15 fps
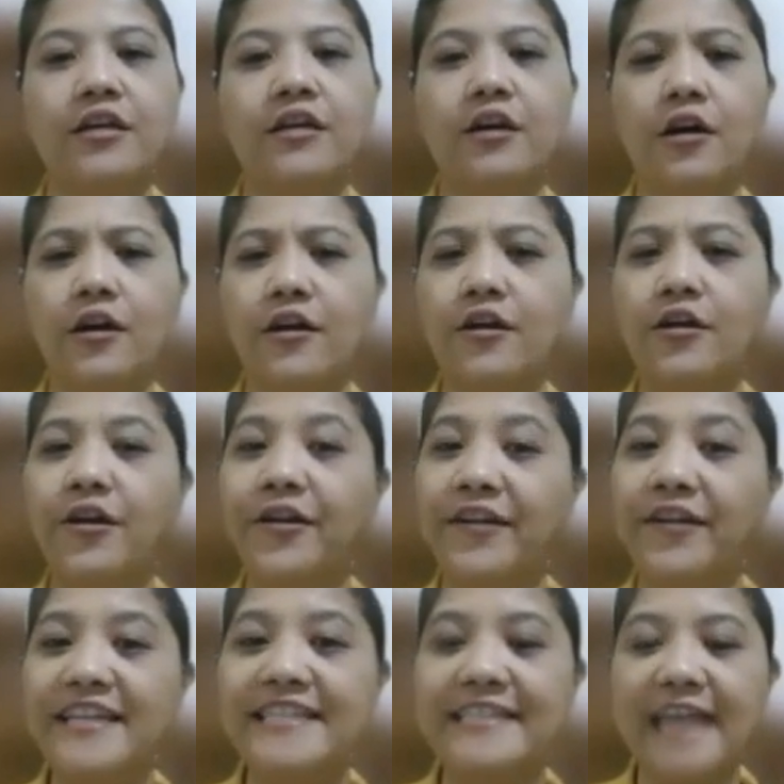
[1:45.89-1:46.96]
Are our
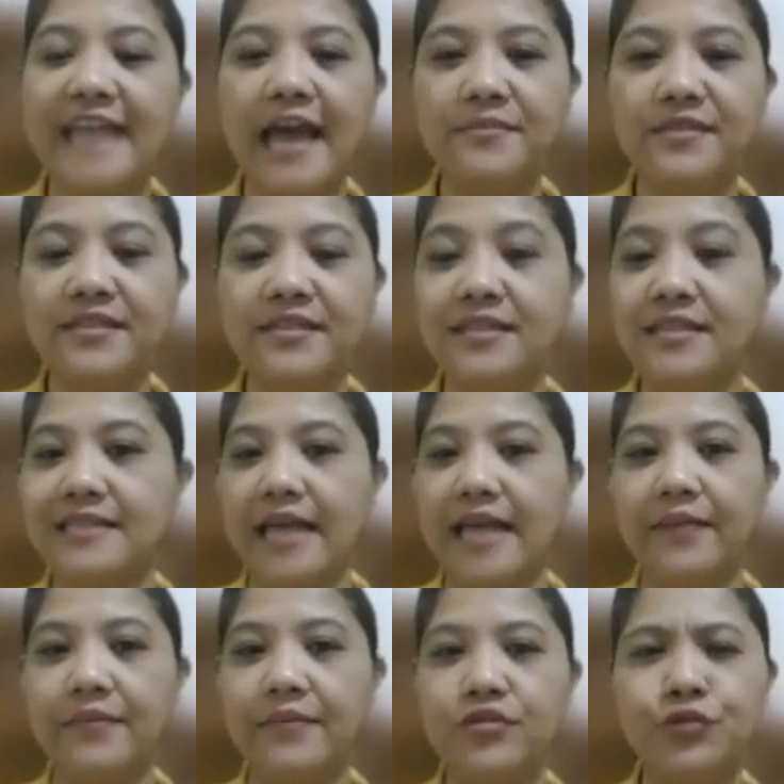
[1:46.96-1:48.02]
exams and
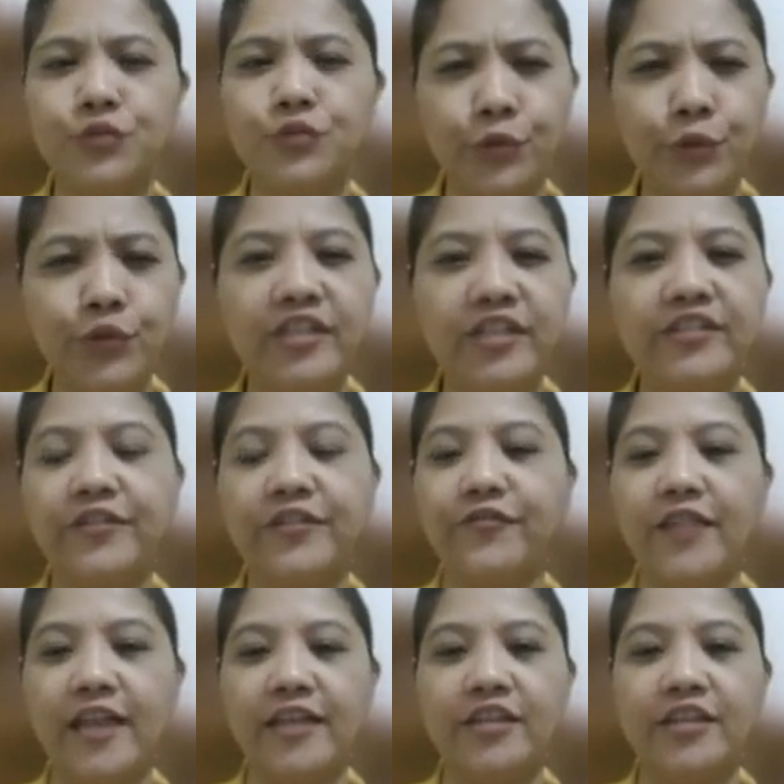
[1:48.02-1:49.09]
assignments truly
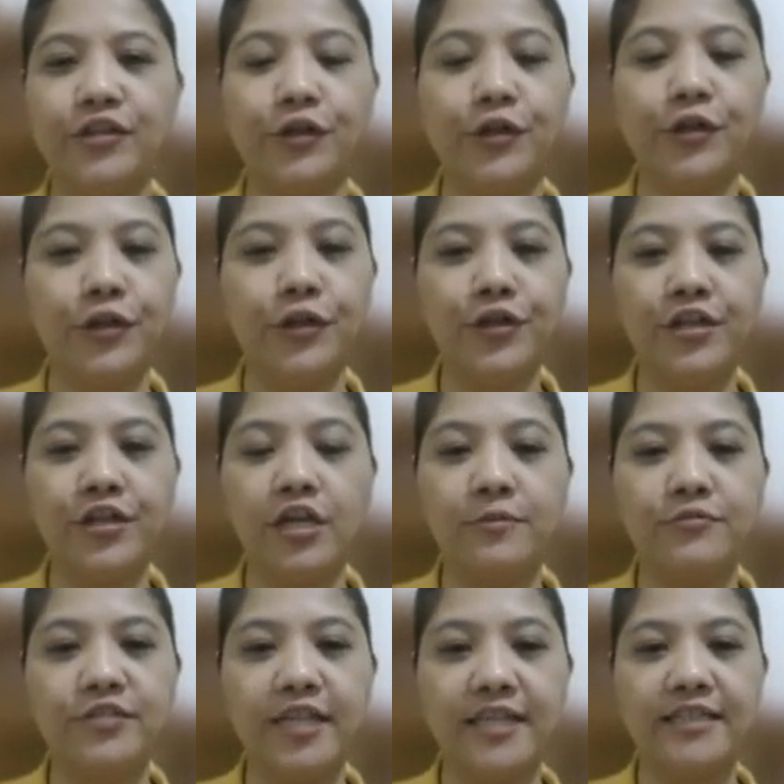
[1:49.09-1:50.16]
reflecting our learning
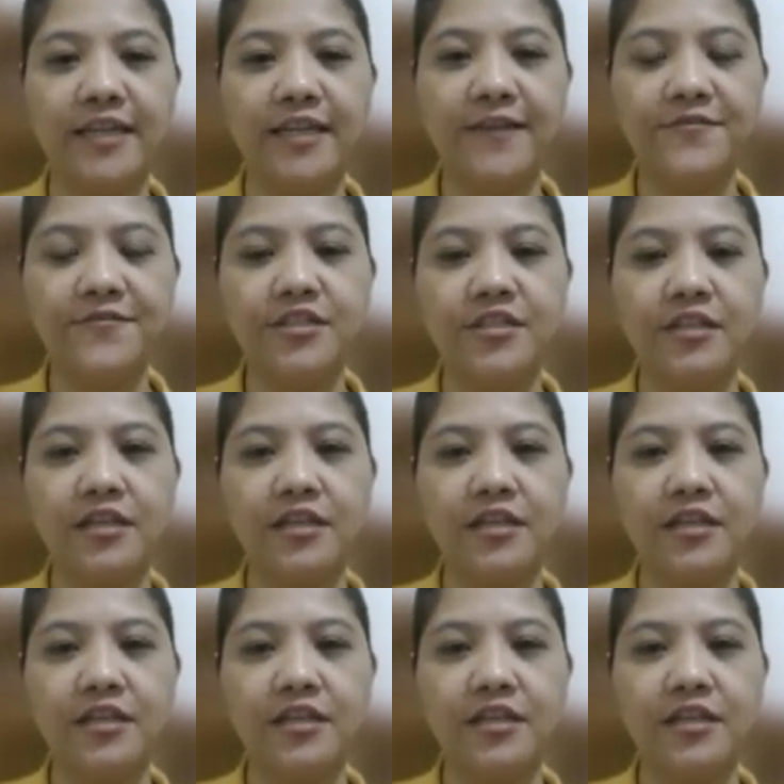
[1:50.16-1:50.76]
objectives?